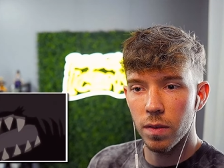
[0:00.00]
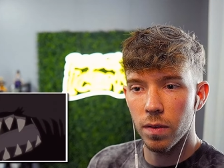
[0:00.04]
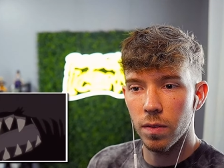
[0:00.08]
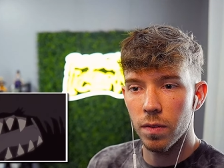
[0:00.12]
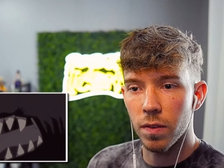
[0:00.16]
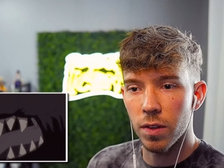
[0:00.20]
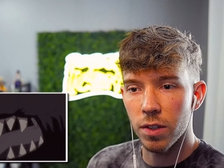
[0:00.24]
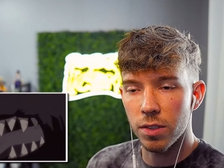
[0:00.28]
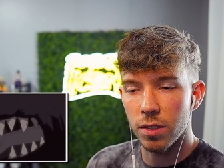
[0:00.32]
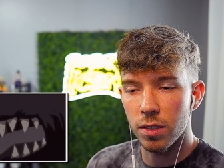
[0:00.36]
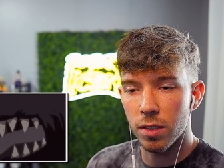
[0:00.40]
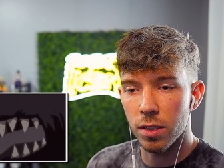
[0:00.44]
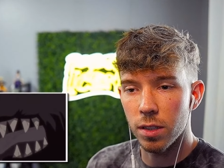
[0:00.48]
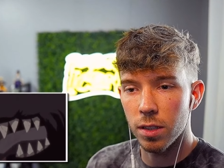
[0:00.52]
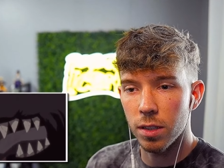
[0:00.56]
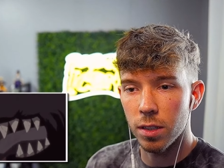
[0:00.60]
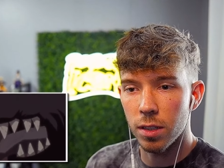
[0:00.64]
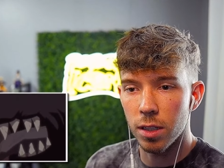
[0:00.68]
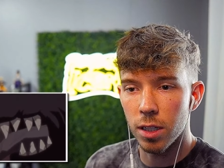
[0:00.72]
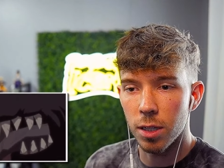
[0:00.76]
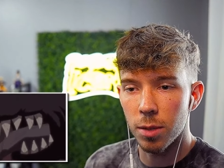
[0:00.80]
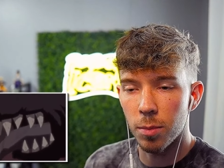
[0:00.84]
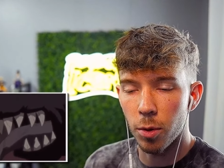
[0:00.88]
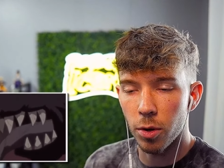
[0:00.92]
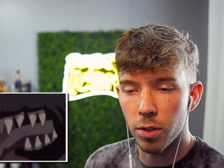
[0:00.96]
This uh,
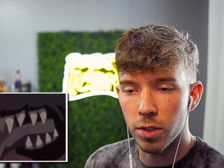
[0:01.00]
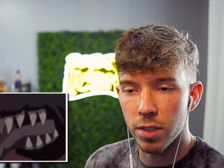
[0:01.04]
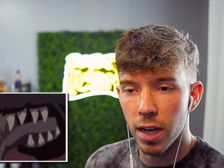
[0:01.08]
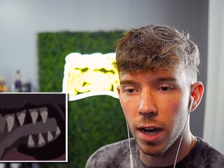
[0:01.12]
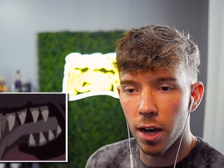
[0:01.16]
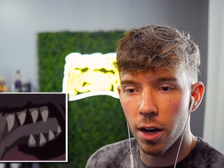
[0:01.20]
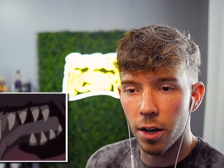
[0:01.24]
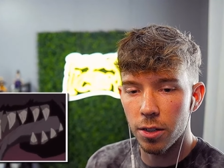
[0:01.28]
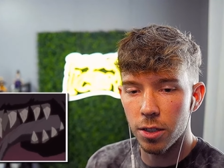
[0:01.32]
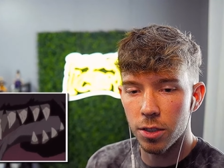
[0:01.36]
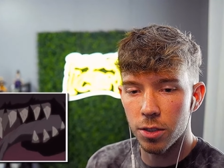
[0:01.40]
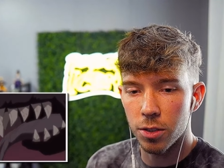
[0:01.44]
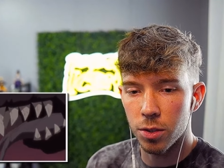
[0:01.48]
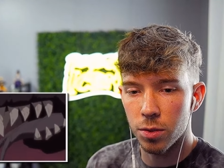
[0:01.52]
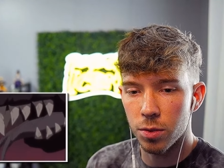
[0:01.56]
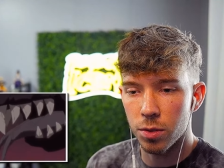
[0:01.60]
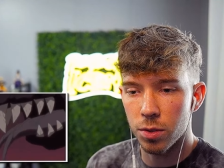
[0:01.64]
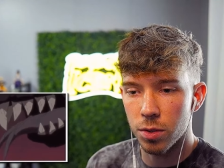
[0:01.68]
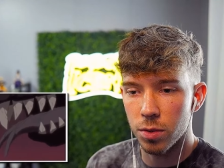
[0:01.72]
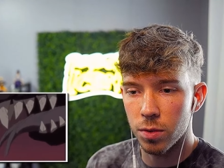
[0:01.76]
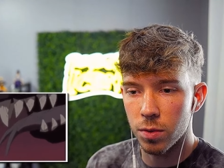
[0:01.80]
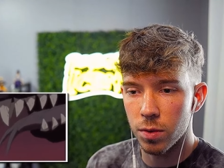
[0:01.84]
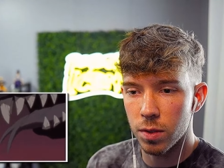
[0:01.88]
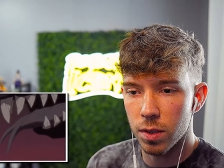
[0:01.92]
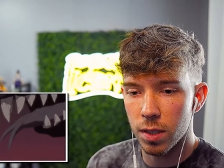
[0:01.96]
immortality jutsu
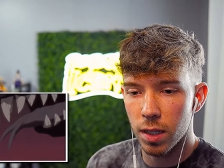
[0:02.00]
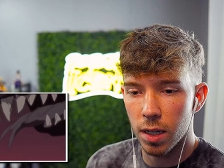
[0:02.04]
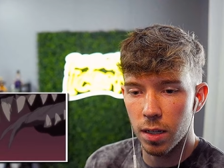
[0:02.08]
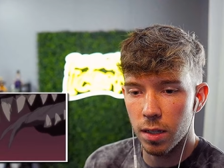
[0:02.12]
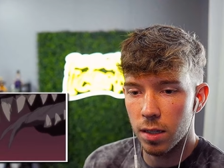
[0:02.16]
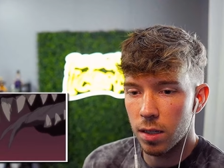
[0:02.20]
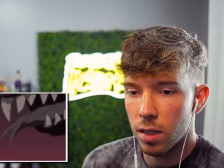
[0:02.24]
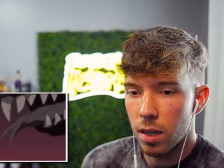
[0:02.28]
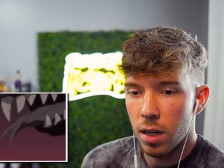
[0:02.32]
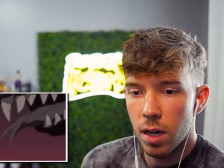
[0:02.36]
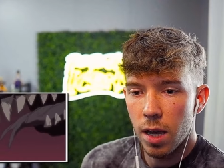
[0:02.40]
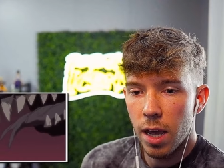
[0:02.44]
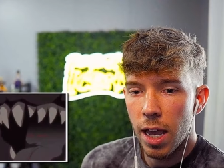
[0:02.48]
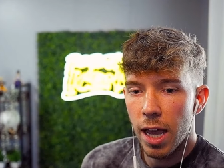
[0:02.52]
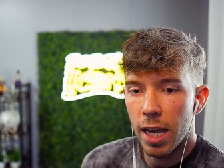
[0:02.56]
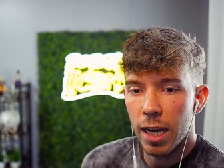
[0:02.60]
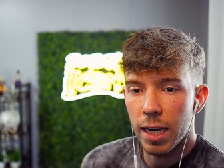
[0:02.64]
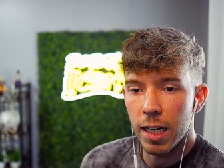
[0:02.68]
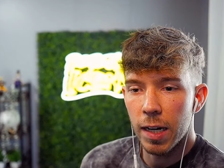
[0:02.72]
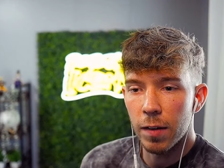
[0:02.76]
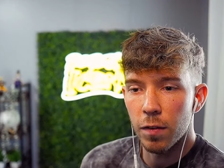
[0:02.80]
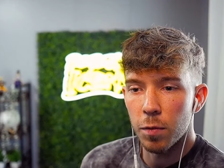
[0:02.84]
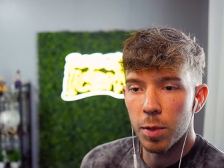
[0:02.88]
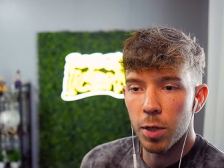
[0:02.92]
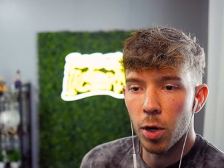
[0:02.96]
is that it can
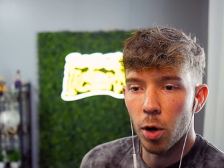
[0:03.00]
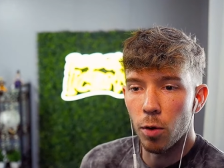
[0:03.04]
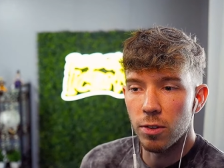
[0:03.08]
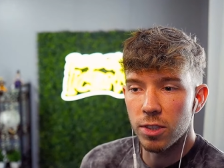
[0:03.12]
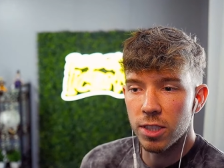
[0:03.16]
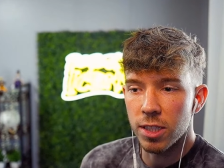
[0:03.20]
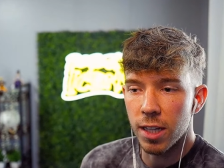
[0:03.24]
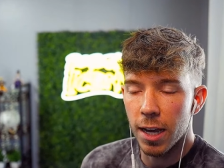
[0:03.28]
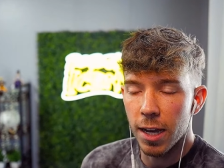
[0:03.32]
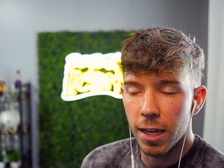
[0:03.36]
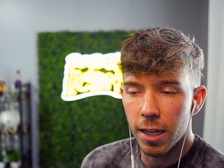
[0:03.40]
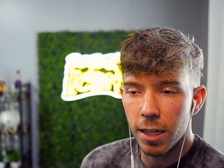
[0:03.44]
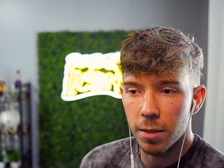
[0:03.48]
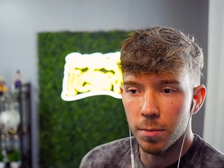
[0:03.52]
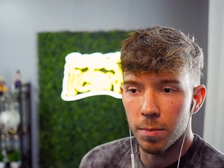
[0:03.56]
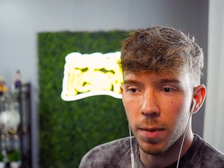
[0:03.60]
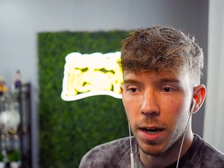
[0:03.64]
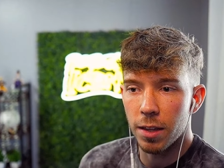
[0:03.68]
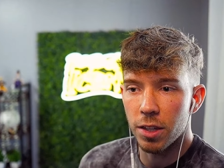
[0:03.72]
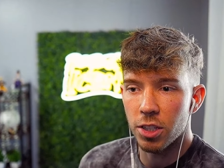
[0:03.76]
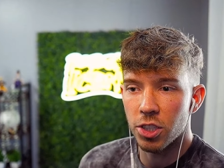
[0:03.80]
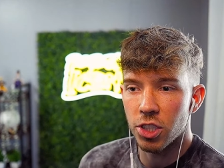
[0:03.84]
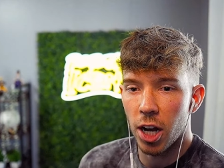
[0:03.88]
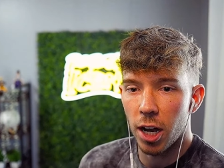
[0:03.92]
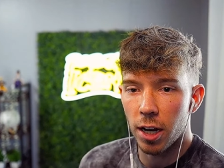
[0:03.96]
never be overtaken by
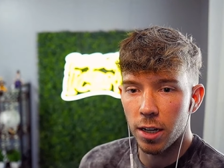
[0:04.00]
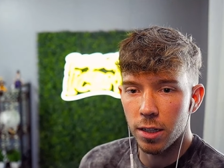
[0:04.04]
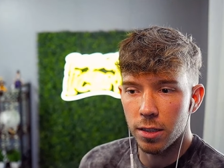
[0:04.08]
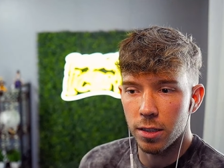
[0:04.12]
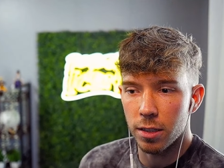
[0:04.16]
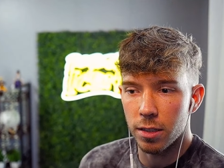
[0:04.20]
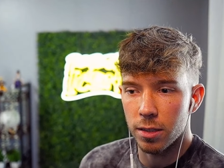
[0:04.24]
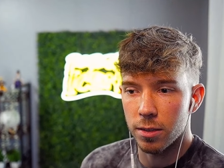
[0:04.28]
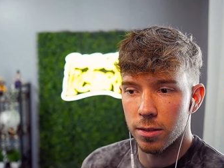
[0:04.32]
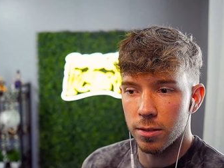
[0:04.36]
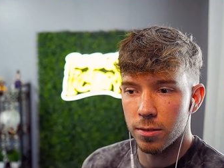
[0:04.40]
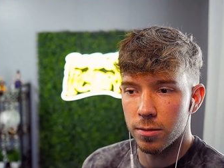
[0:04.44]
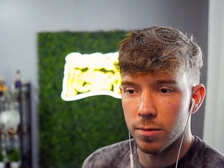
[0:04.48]
the Sharingan.